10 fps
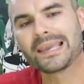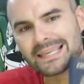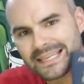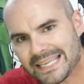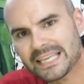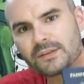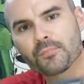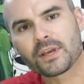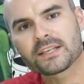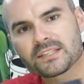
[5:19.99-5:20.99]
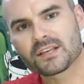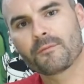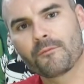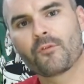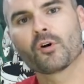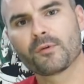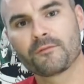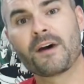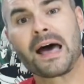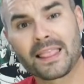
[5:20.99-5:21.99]
you need to bring some form of
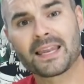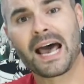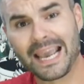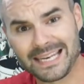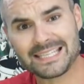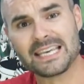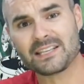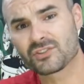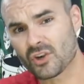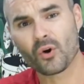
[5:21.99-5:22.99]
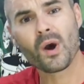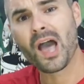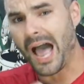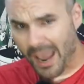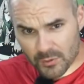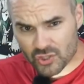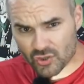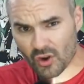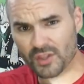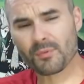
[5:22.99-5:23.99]
valid ID. So I would
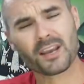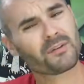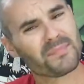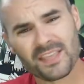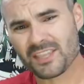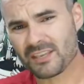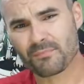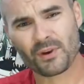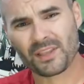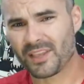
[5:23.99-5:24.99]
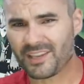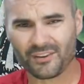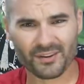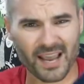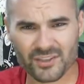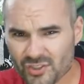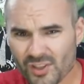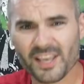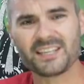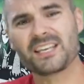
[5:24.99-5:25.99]
strongly recommend that you bring like your
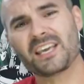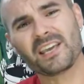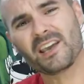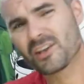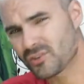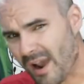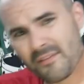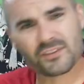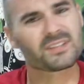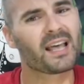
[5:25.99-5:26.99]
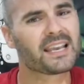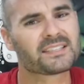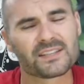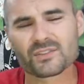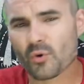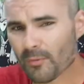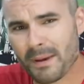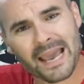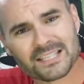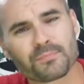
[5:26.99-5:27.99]
national ID, driver's license, or
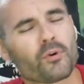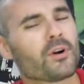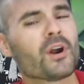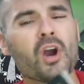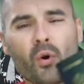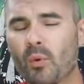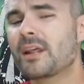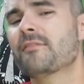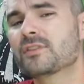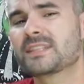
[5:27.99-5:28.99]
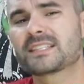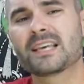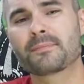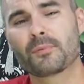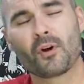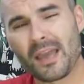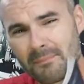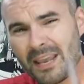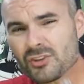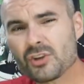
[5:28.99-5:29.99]
passport, whatever is acceptable. And
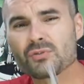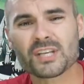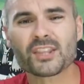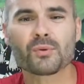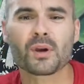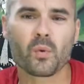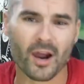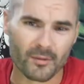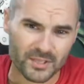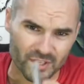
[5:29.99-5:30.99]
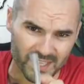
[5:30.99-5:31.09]
make sure you check the requirements on